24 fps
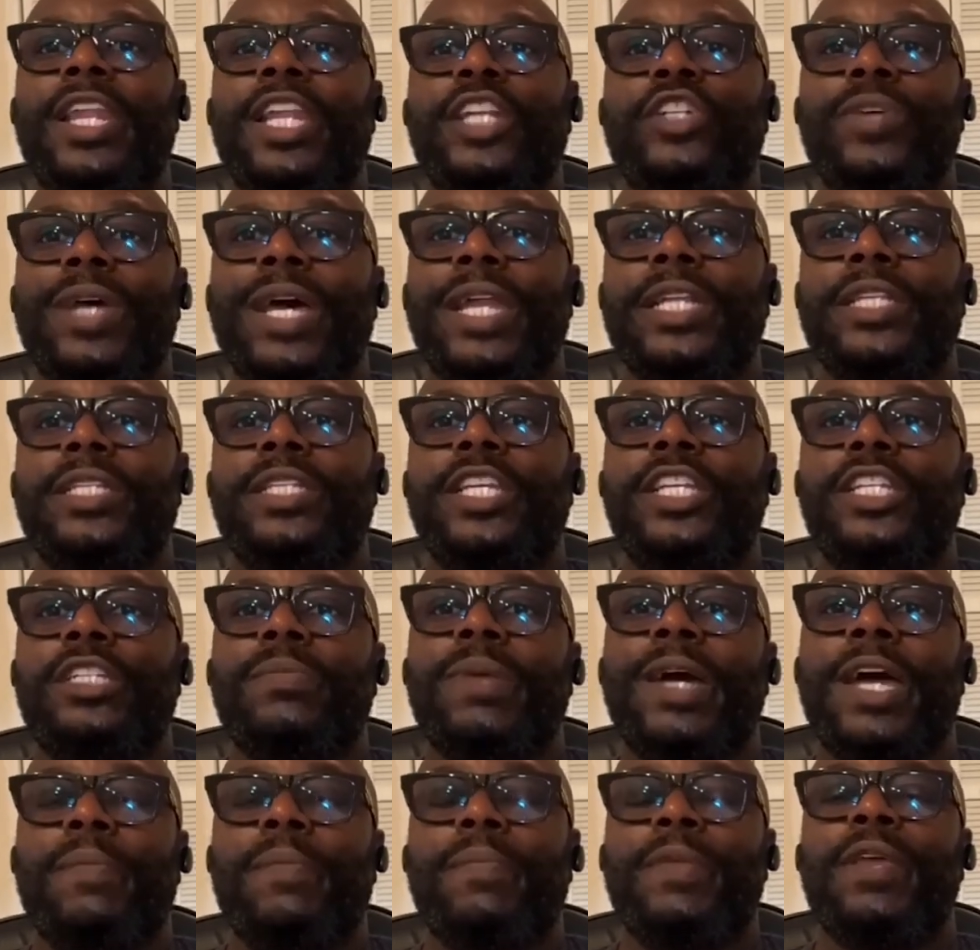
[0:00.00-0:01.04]
And I try to
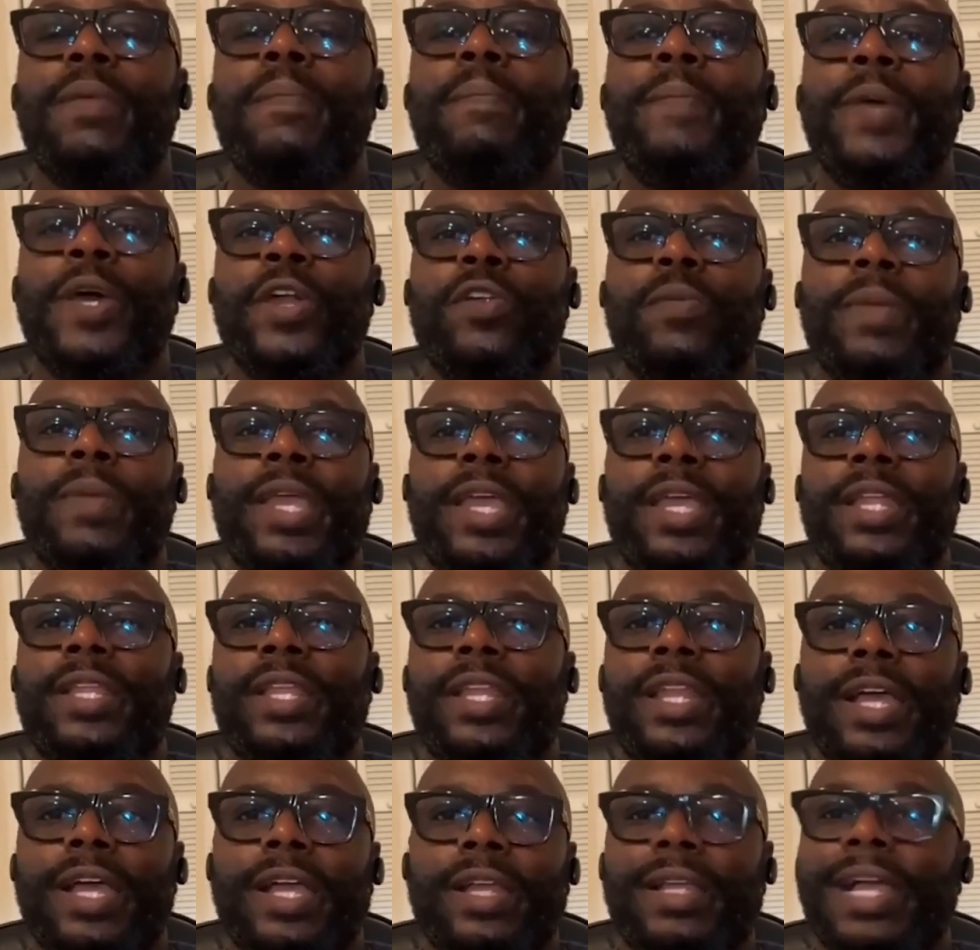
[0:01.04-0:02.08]
teach them how to be a better
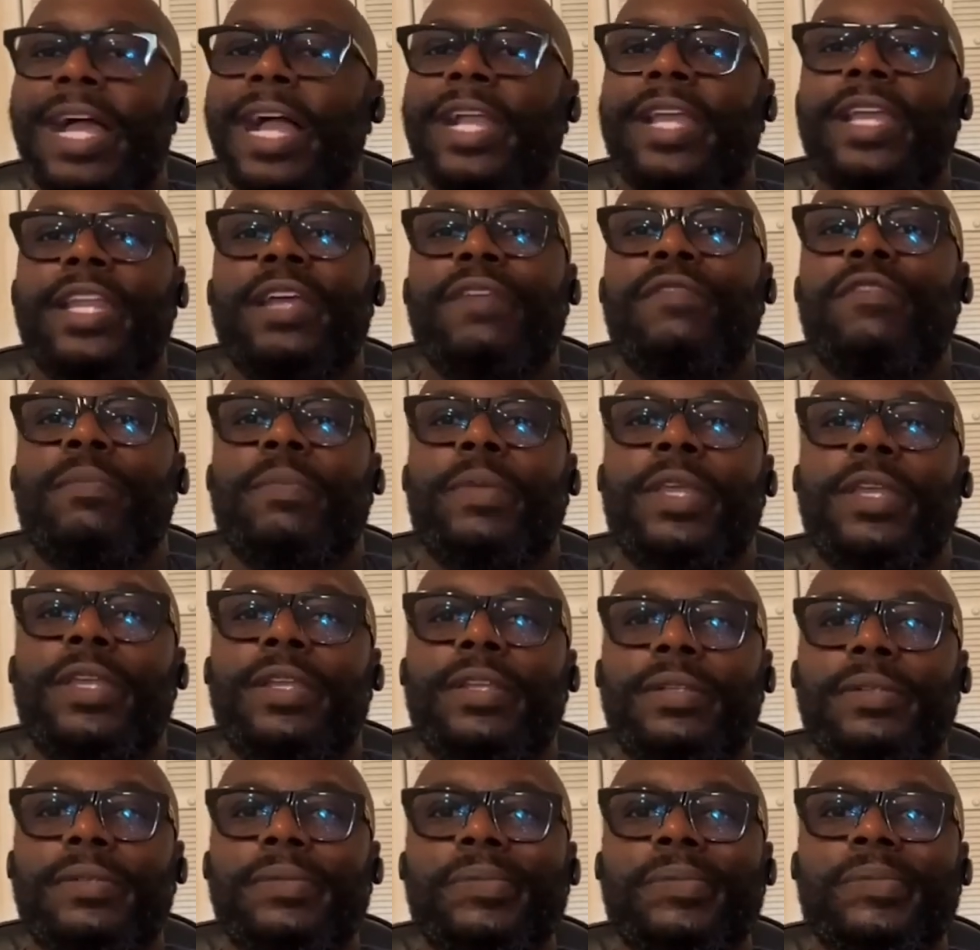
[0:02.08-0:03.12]
man than I, I could ever
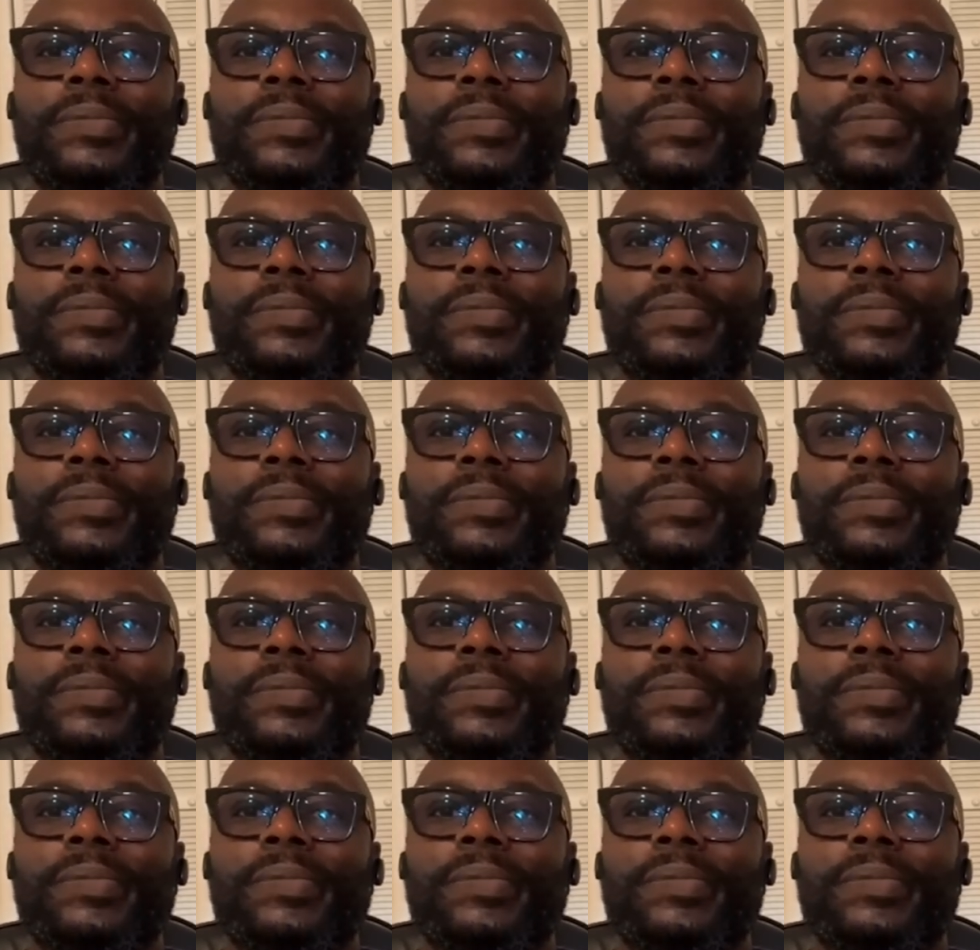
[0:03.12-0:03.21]
be